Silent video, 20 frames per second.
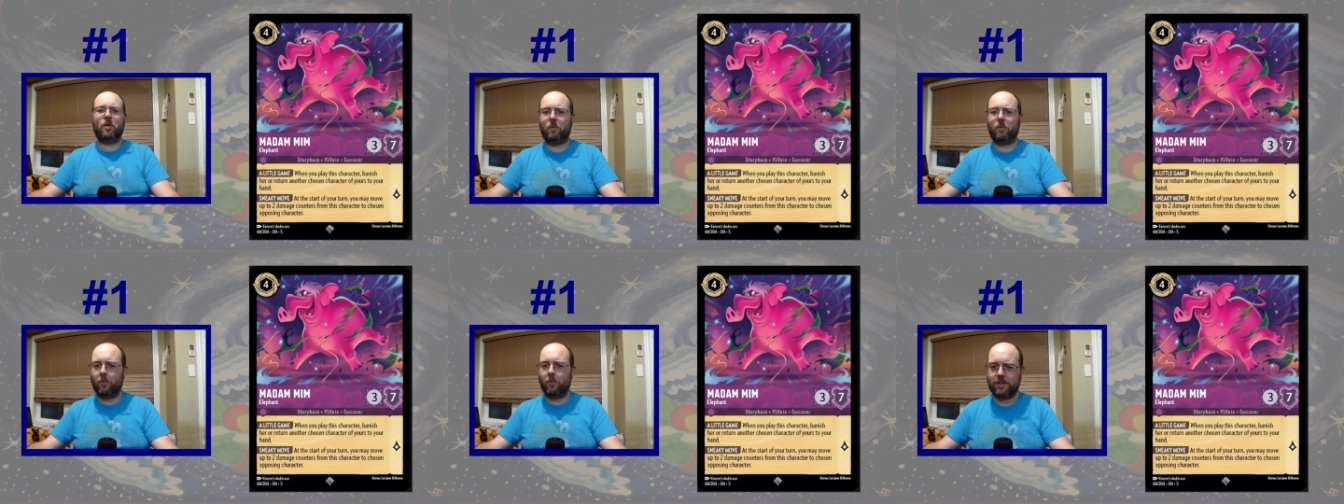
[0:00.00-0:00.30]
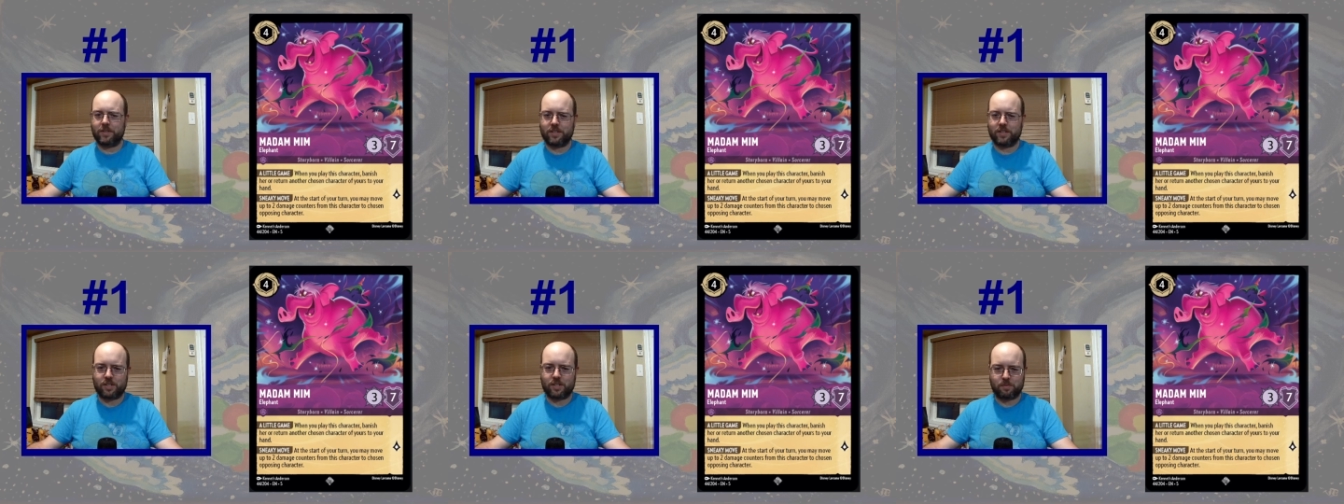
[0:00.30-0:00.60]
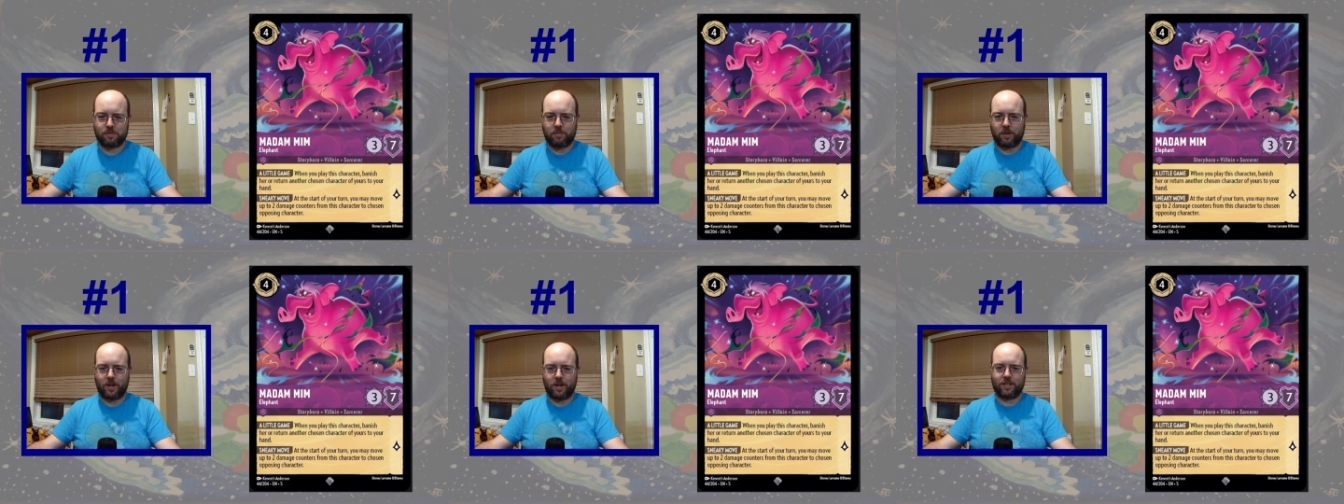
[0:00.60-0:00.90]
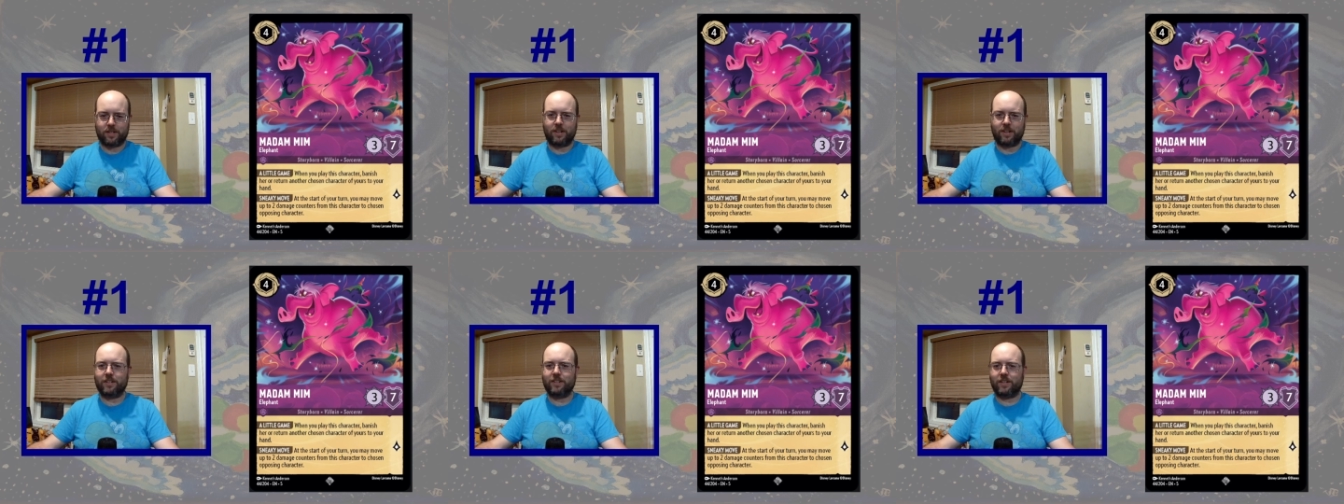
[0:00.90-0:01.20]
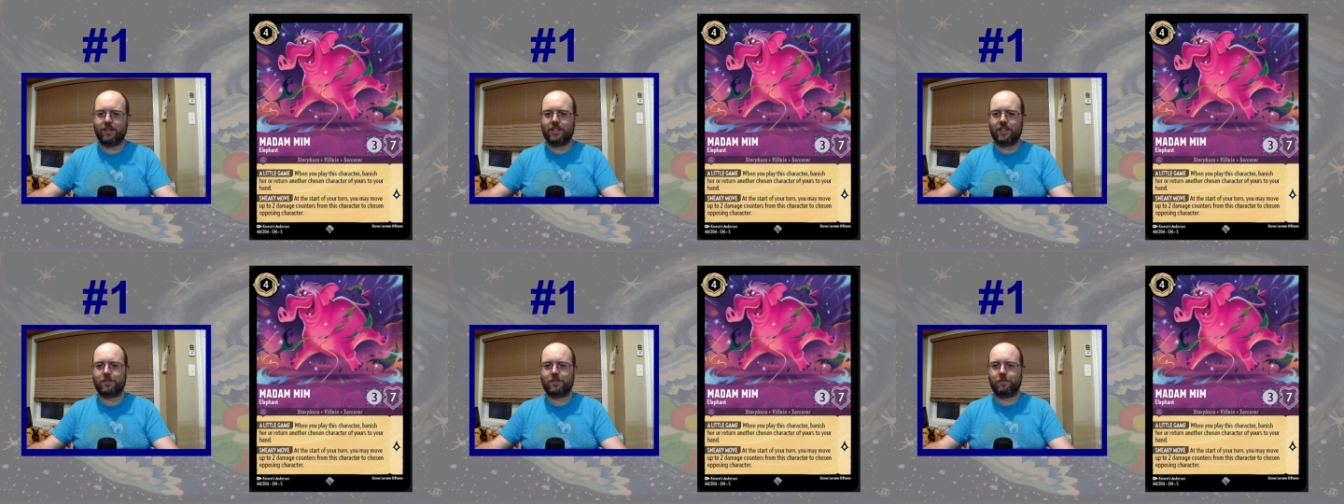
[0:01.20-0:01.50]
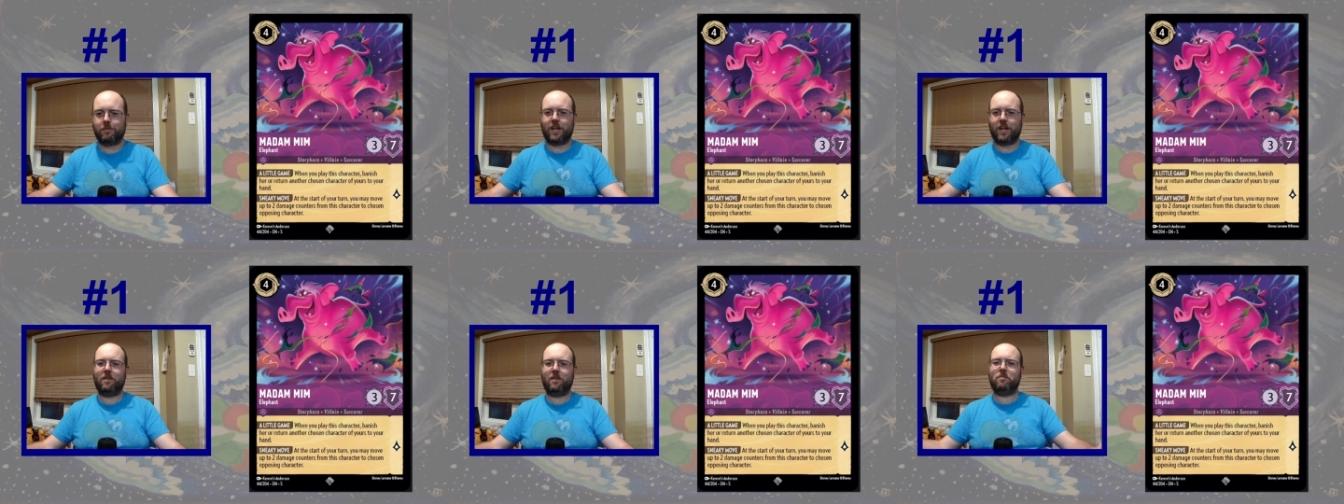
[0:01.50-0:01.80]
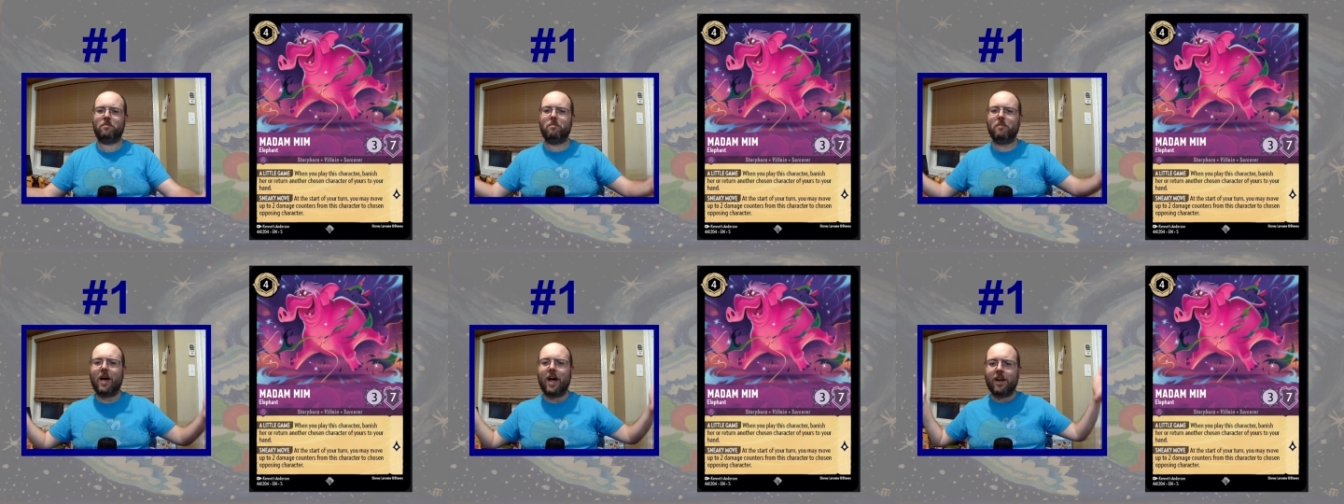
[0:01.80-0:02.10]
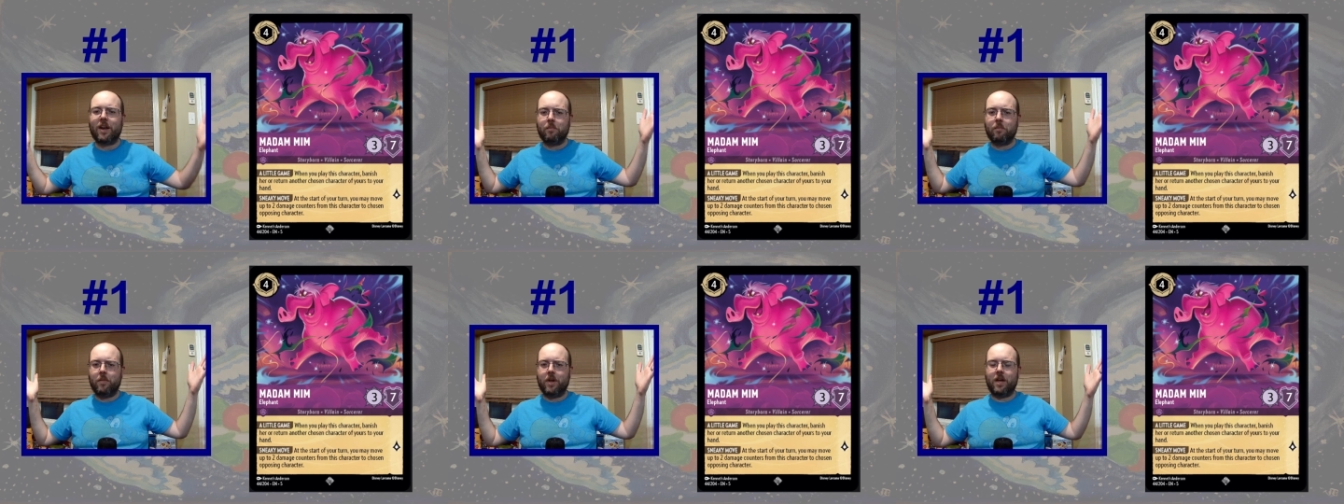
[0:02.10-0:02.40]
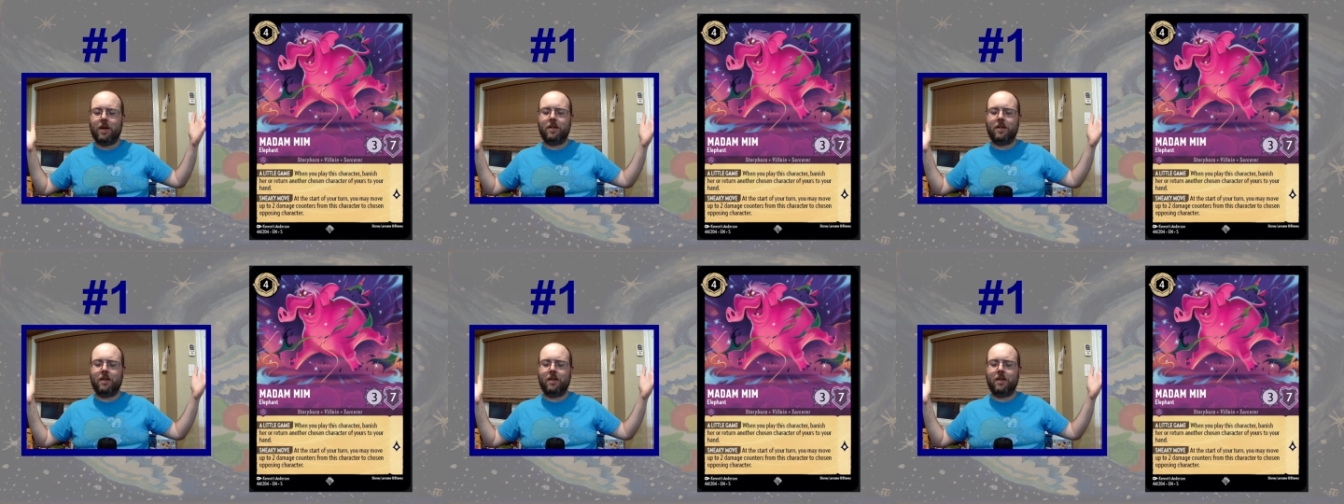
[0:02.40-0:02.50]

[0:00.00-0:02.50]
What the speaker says: 1 spot on the list, we have Madam